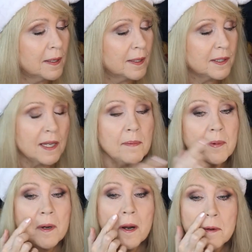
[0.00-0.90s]
St.
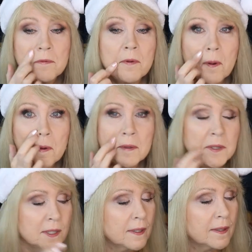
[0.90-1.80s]
Bernard
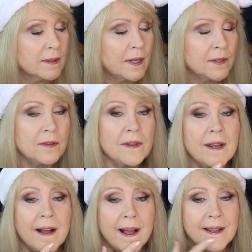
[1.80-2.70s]
folds under the
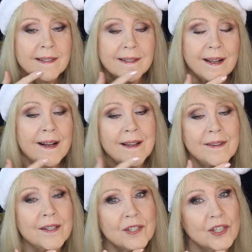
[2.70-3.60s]
eyes, on
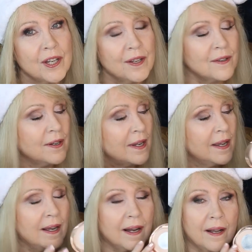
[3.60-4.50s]
the chin.
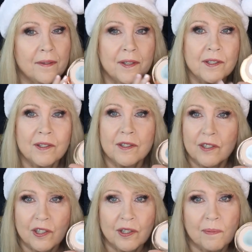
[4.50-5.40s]
This is
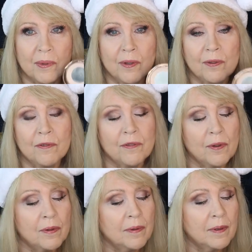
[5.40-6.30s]
just a
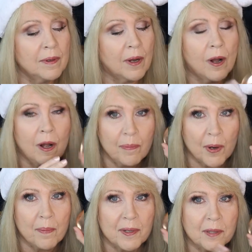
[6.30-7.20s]
beautiful
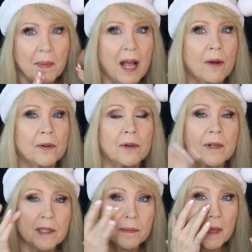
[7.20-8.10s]
all-purpose powder,
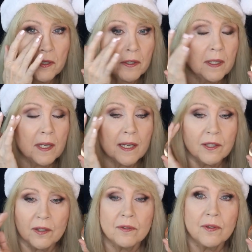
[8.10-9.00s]
especially nice
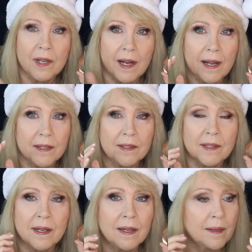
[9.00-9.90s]
under the eyes.
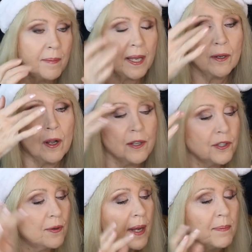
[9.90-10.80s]
And
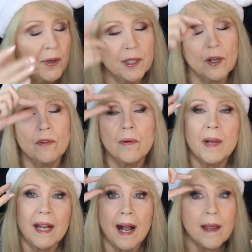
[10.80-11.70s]
also I put it over
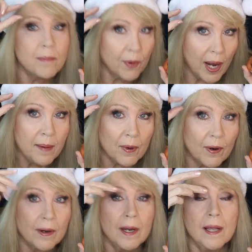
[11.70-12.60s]
my eye primer.